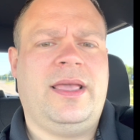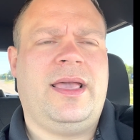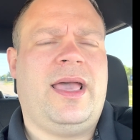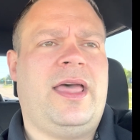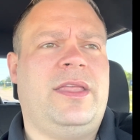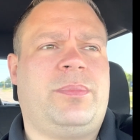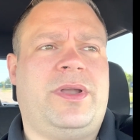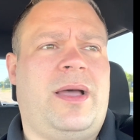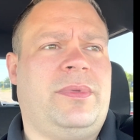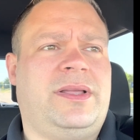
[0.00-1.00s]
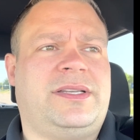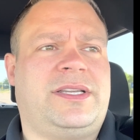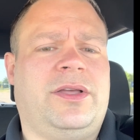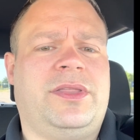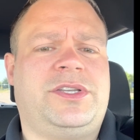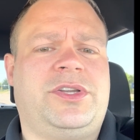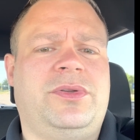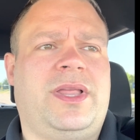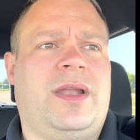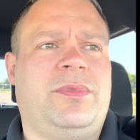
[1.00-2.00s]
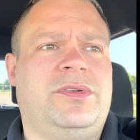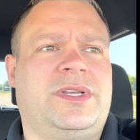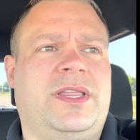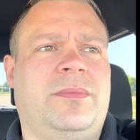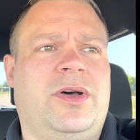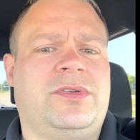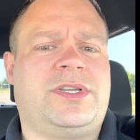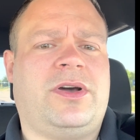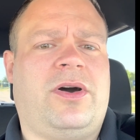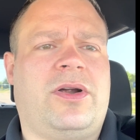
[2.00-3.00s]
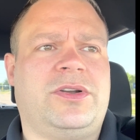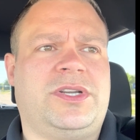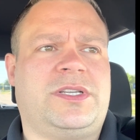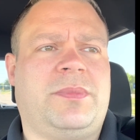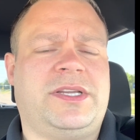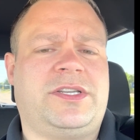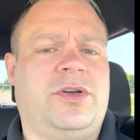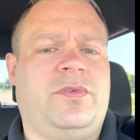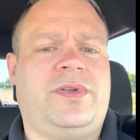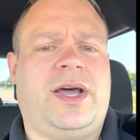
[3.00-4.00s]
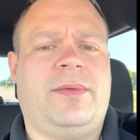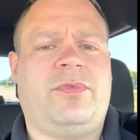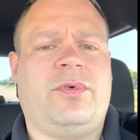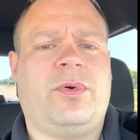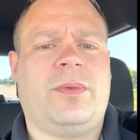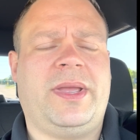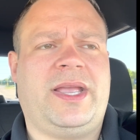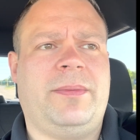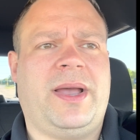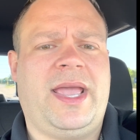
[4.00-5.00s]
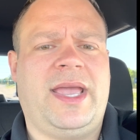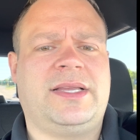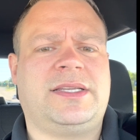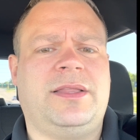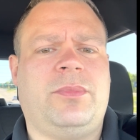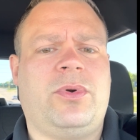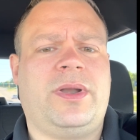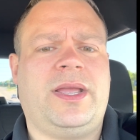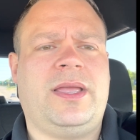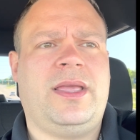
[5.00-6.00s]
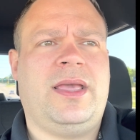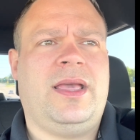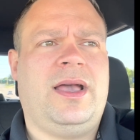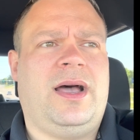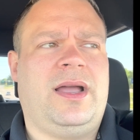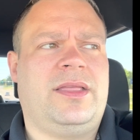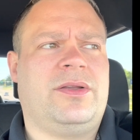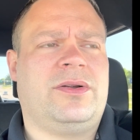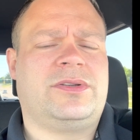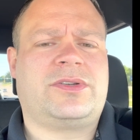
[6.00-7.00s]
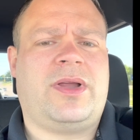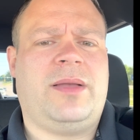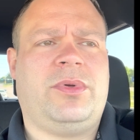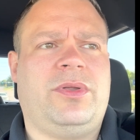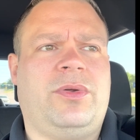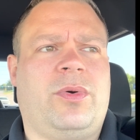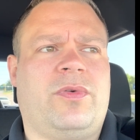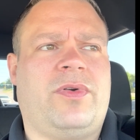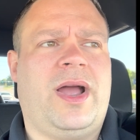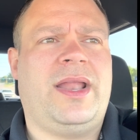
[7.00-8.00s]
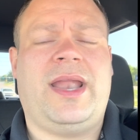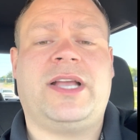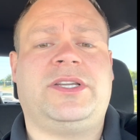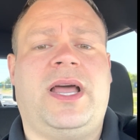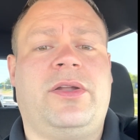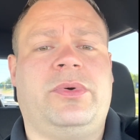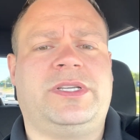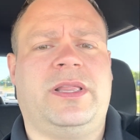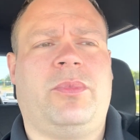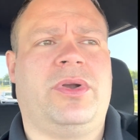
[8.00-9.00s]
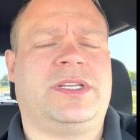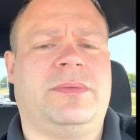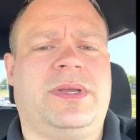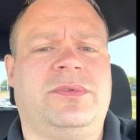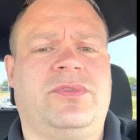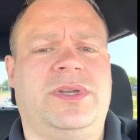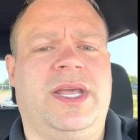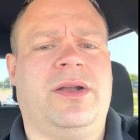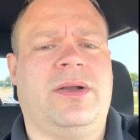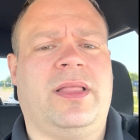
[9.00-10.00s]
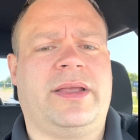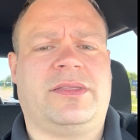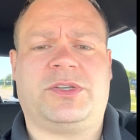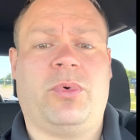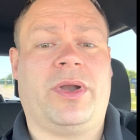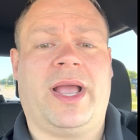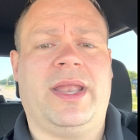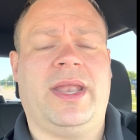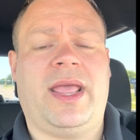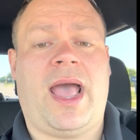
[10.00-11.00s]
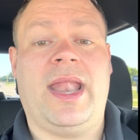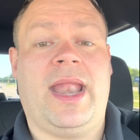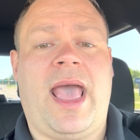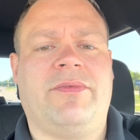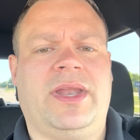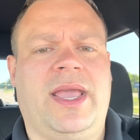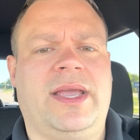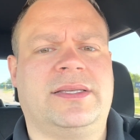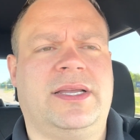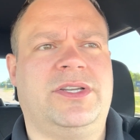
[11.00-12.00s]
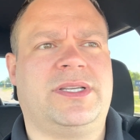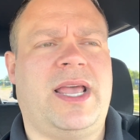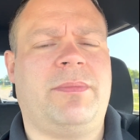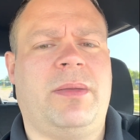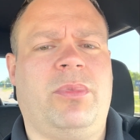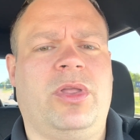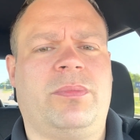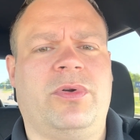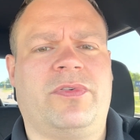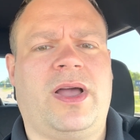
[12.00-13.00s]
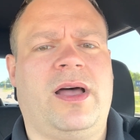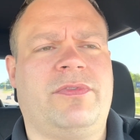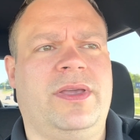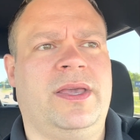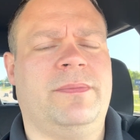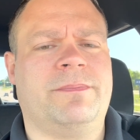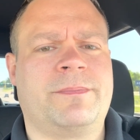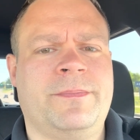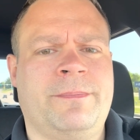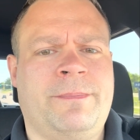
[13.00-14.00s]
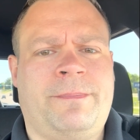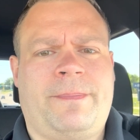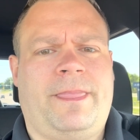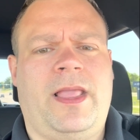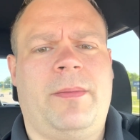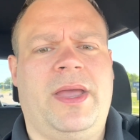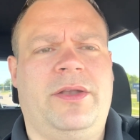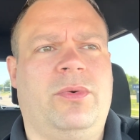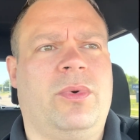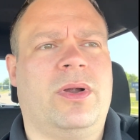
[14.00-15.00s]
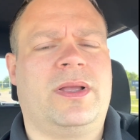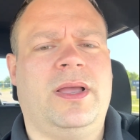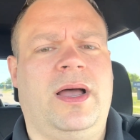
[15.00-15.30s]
And then predominantly still the two that I'm using the most are just my stovetop for making my eggs in the morning, either scrambled or fried, and actually not always in the morning, sometimes for dinner. Like this morning I didn't have any eggs. I just had my bulletproof coffee, and now I'm heading to work.